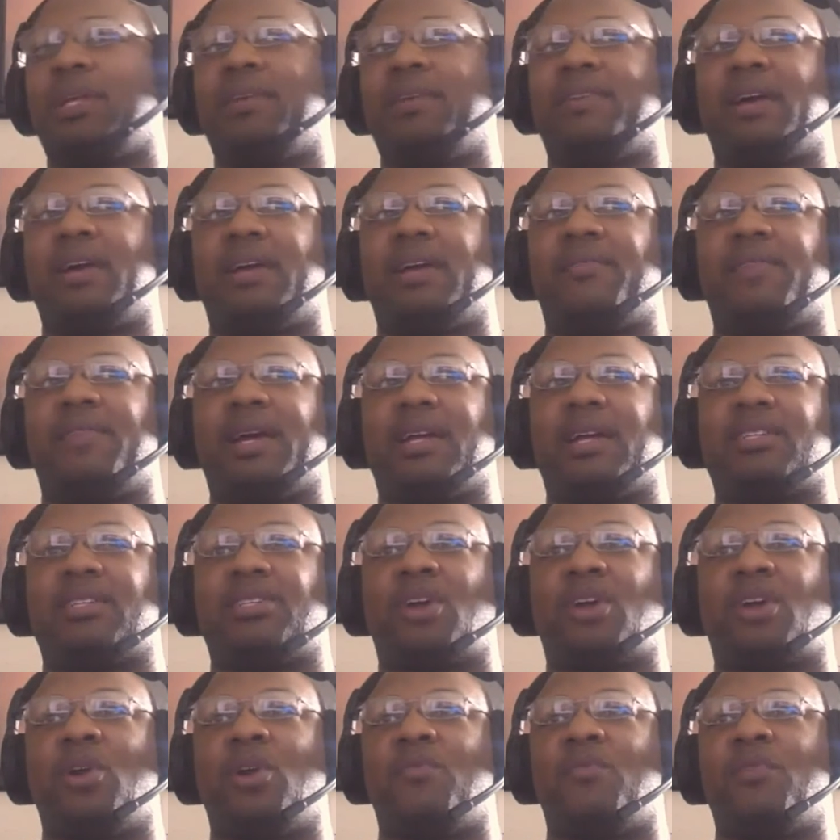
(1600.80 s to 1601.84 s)
kind of like a
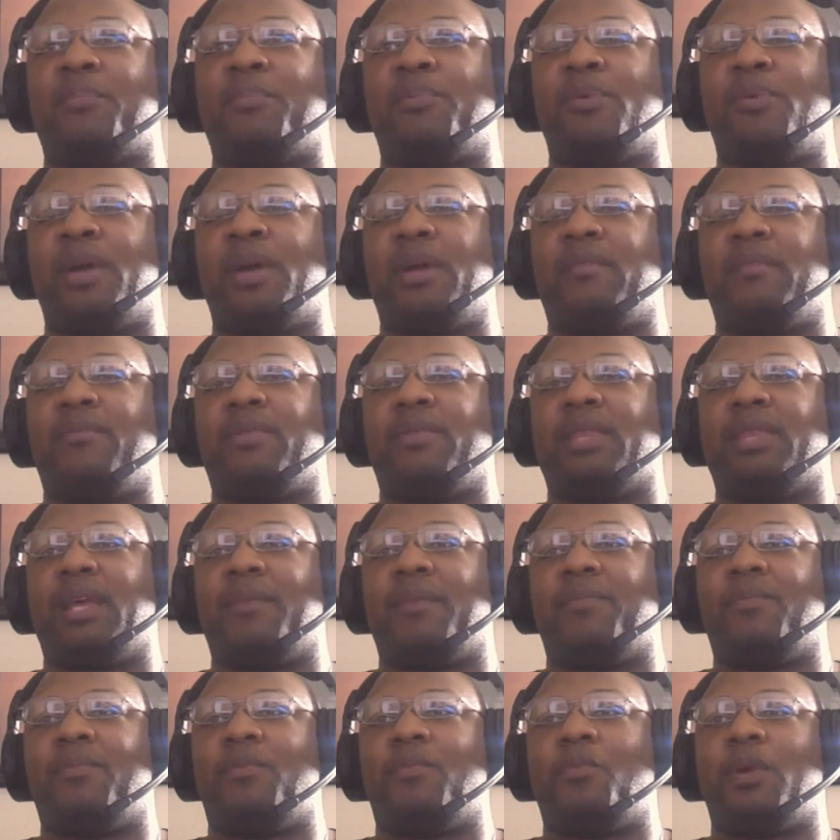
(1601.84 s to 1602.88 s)
start over point with
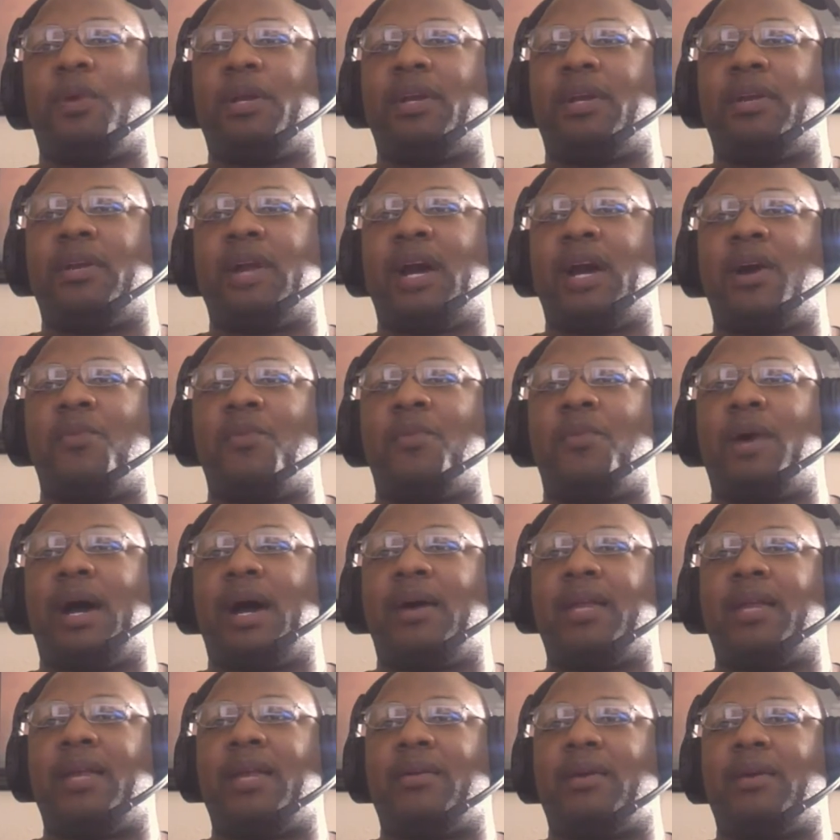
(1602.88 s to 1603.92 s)
them wondering
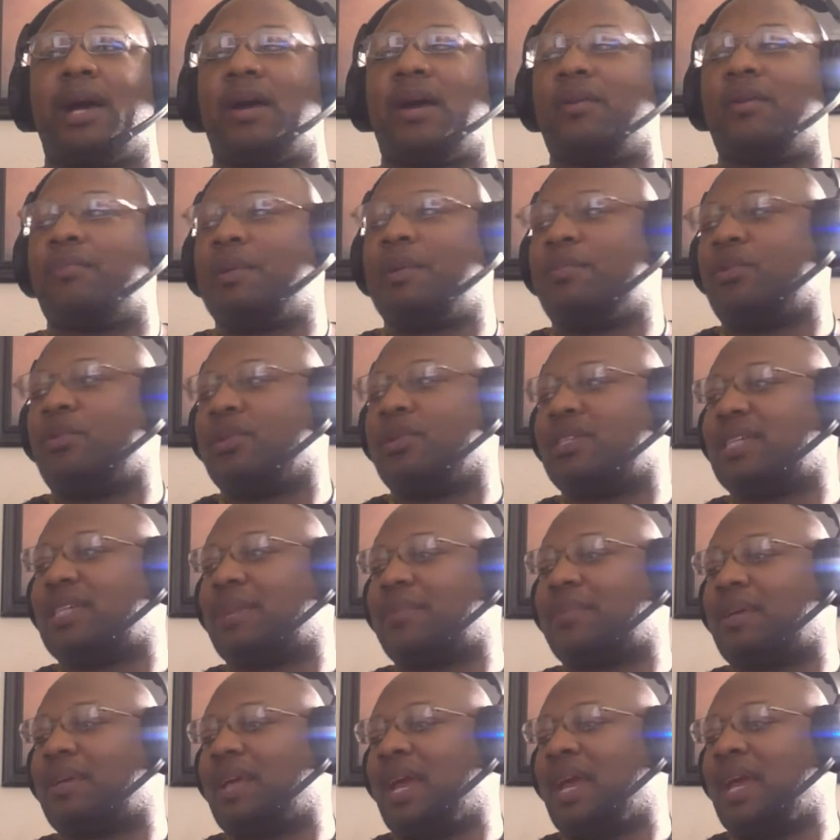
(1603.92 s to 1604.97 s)
how people
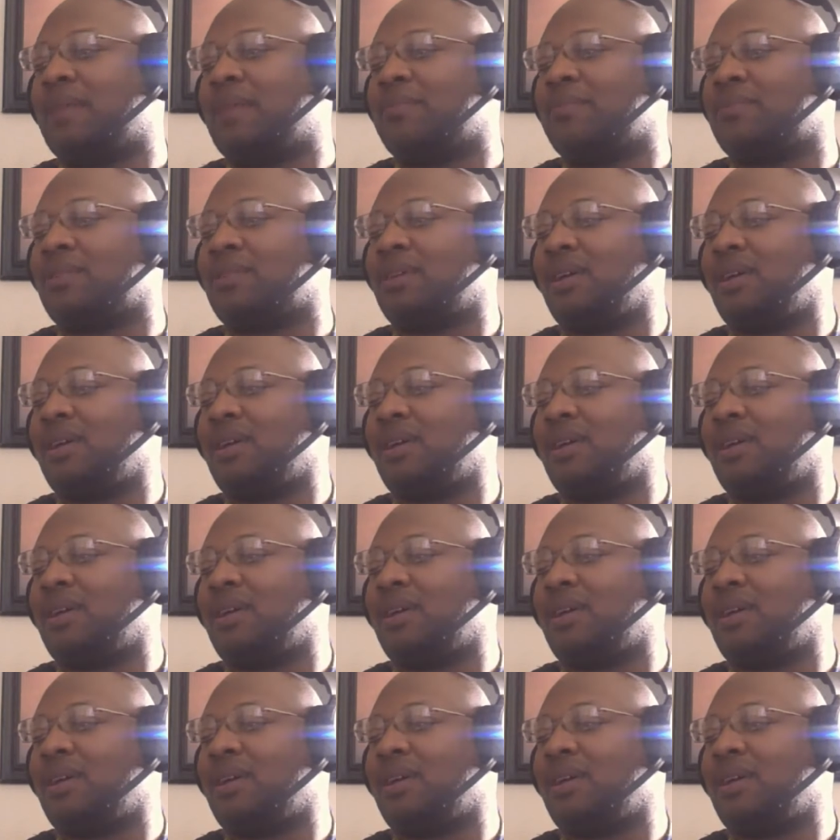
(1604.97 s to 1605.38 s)
accept the games.